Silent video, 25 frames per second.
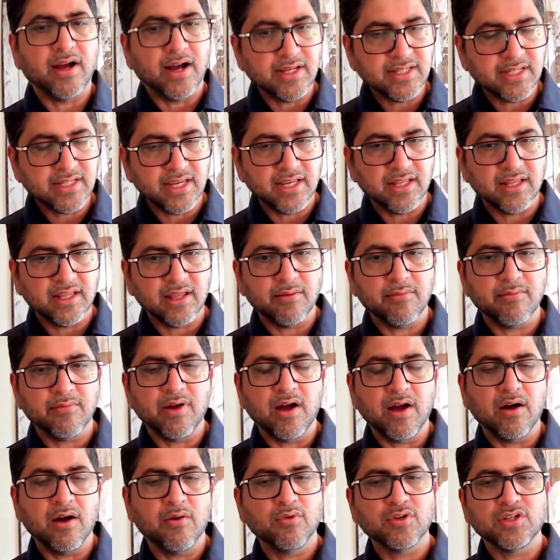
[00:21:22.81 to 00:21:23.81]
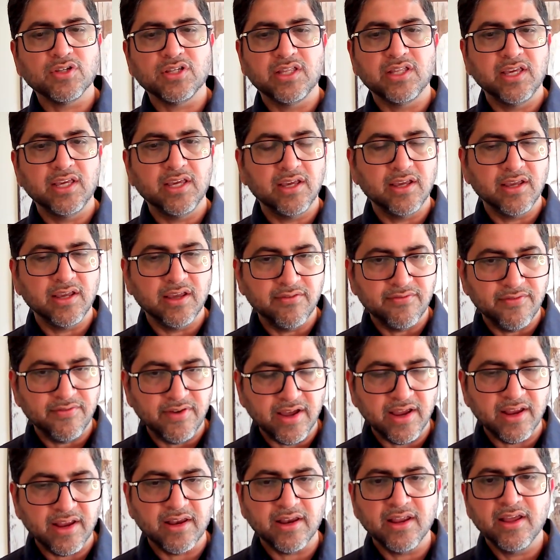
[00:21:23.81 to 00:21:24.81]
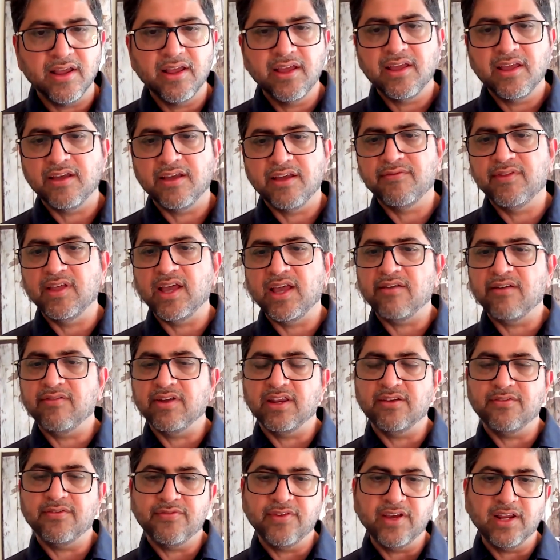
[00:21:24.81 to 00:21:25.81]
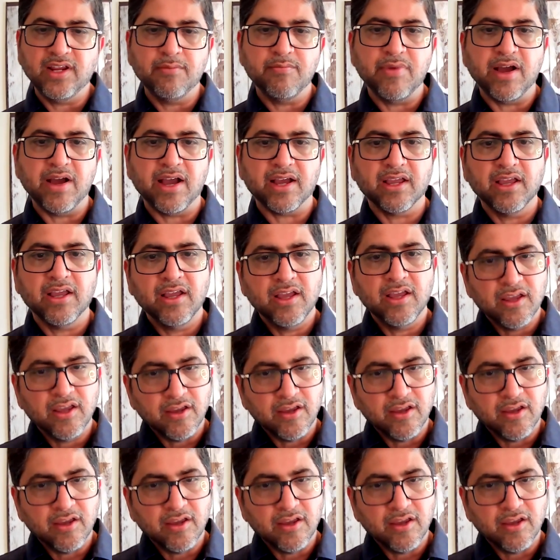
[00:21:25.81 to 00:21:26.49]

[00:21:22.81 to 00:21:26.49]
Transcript: asking them how was the event, if they have any feedback.